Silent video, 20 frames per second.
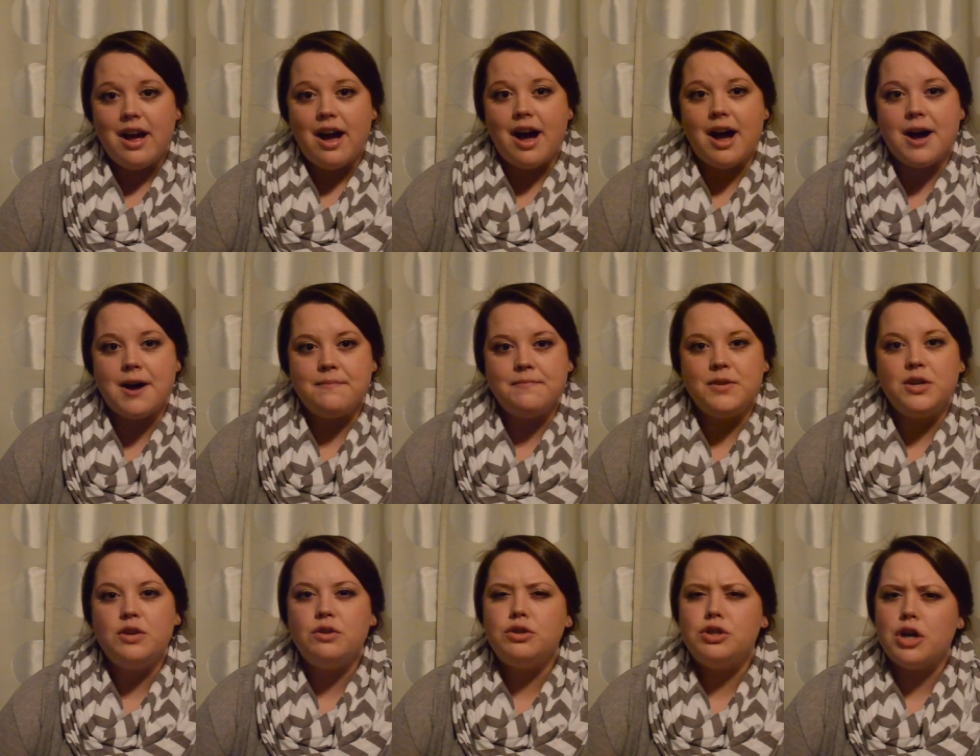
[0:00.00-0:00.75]
Um,
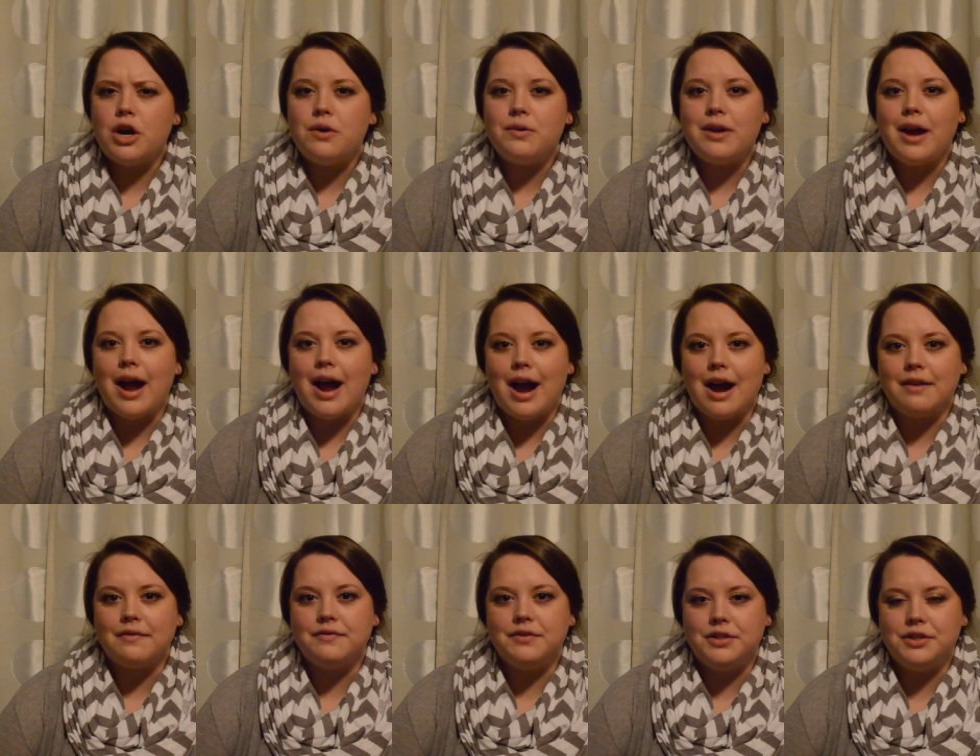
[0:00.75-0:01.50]
you don't
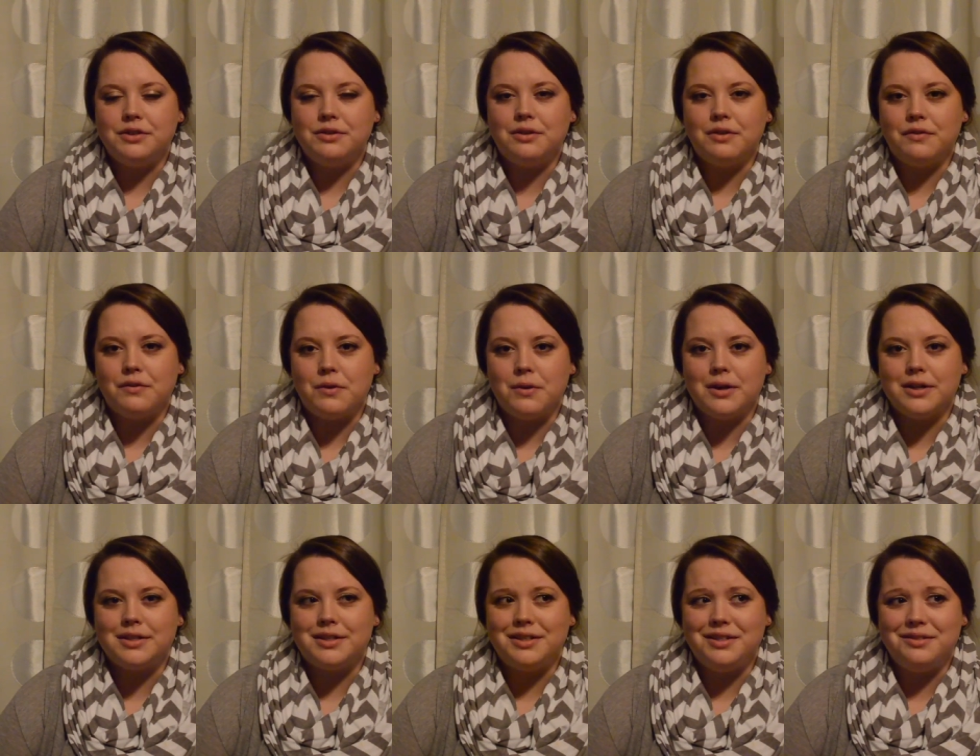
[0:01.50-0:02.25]
have to, of
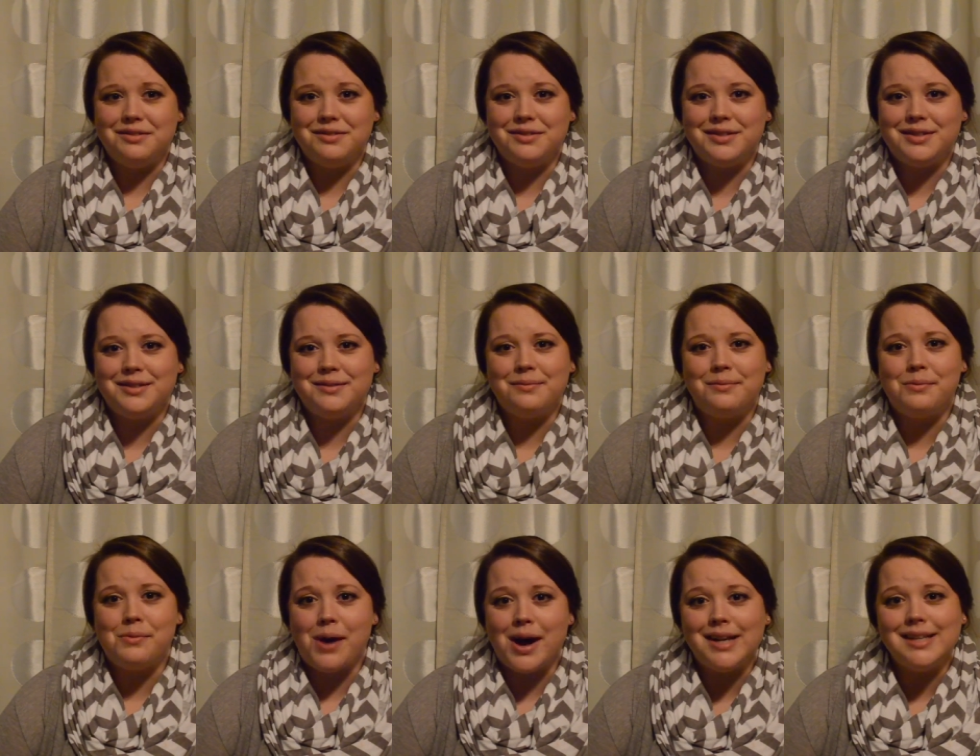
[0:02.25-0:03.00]
course, use
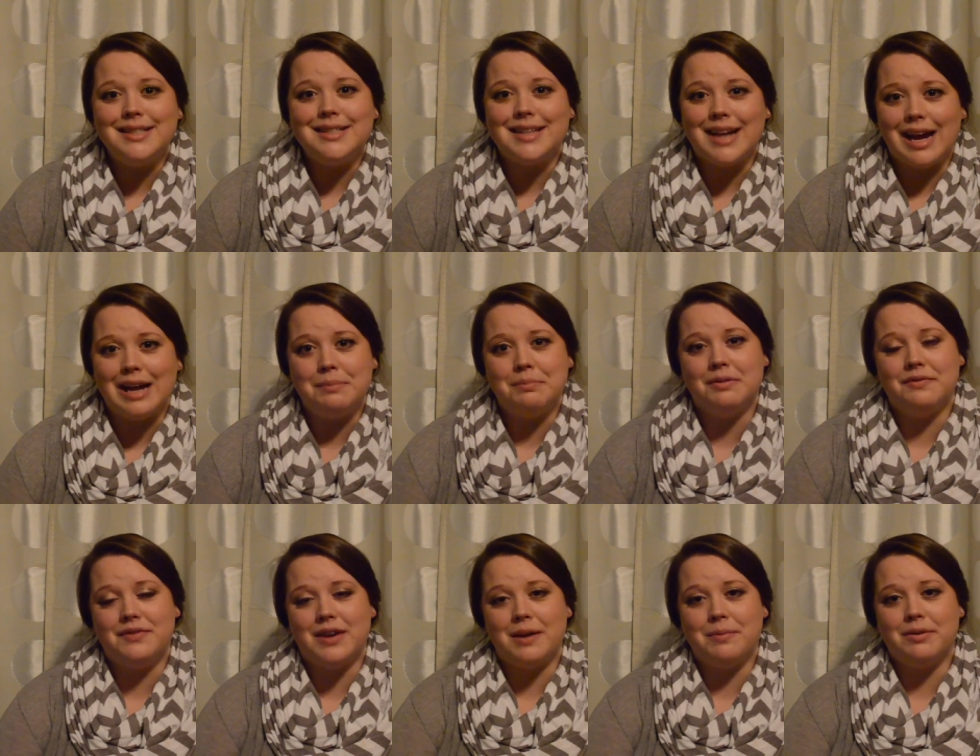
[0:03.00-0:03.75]
one type
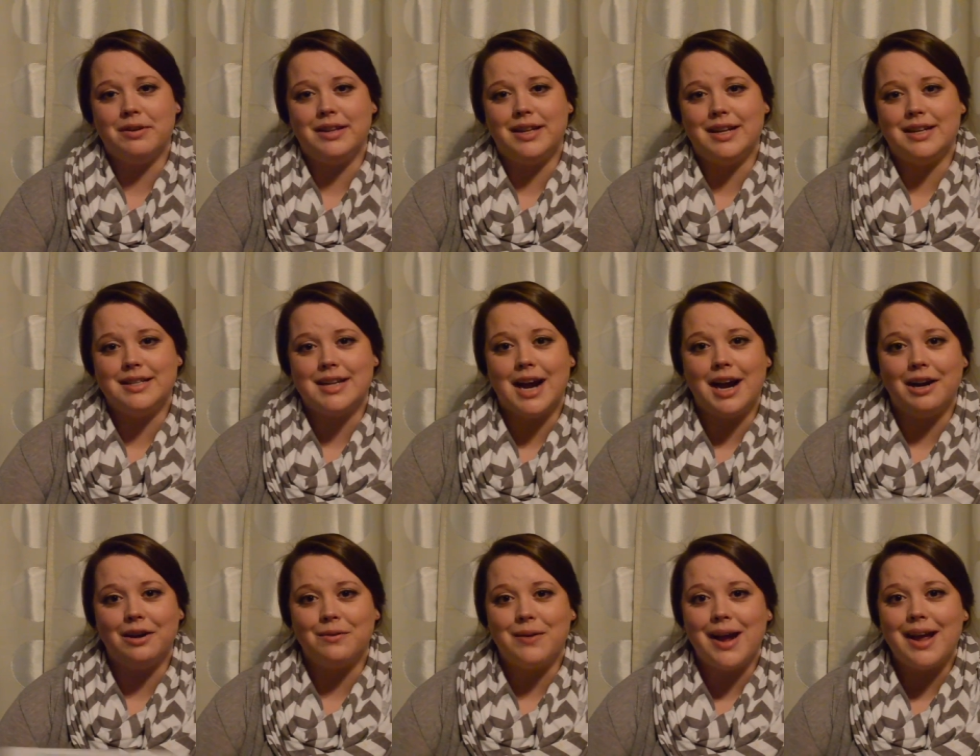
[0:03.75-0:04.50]
of diaper the
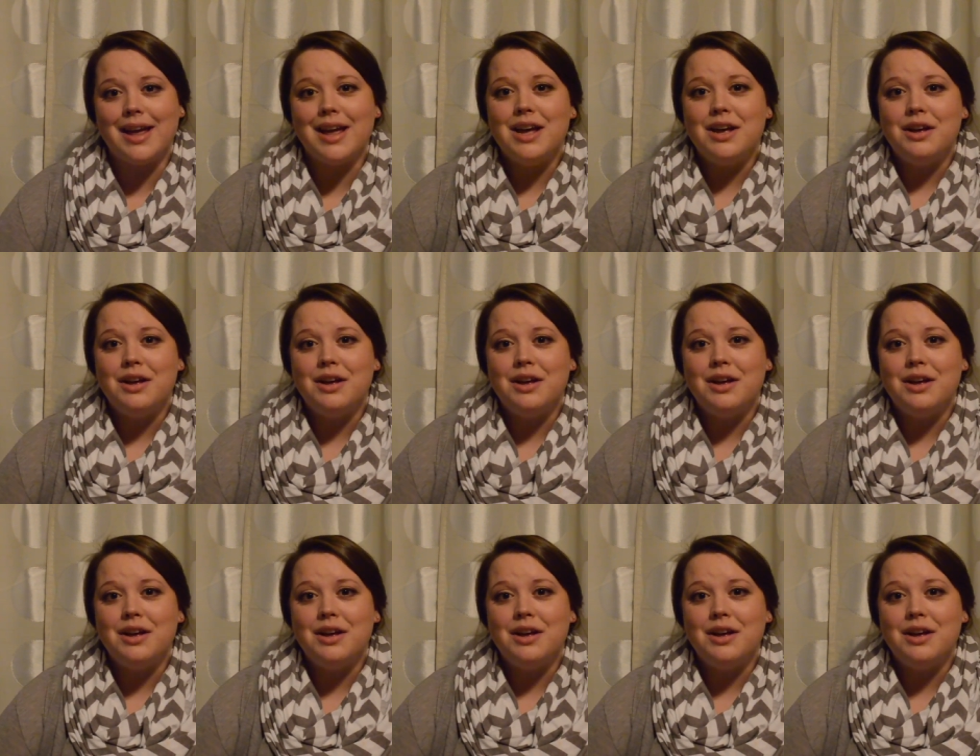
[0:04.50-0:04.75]
entire way.